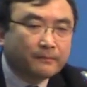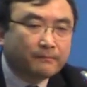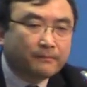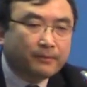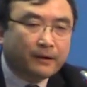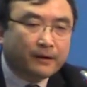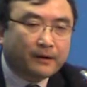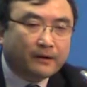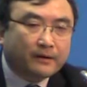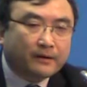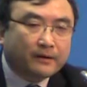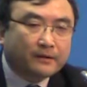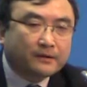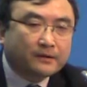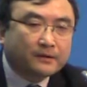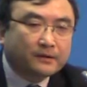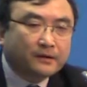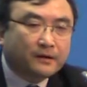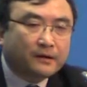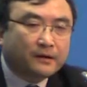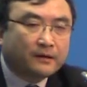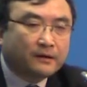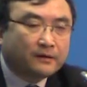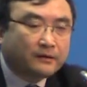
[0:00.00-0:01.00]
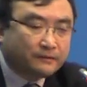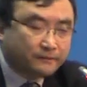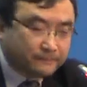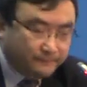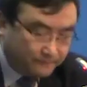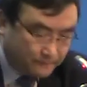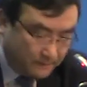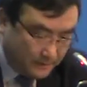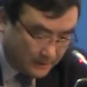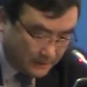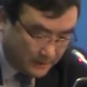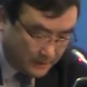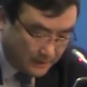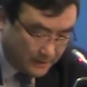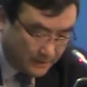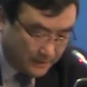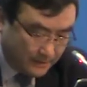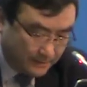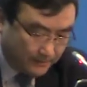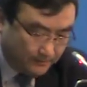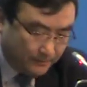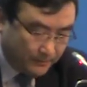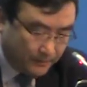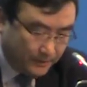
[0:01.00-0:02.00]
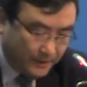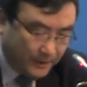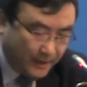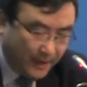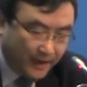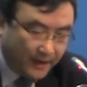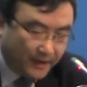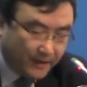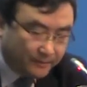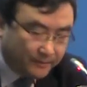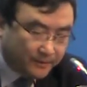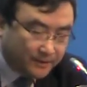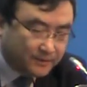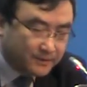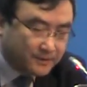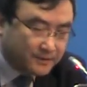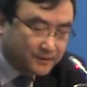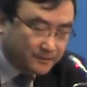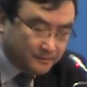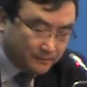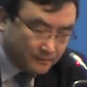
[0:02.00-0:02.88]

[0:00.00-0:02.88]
part of the elements.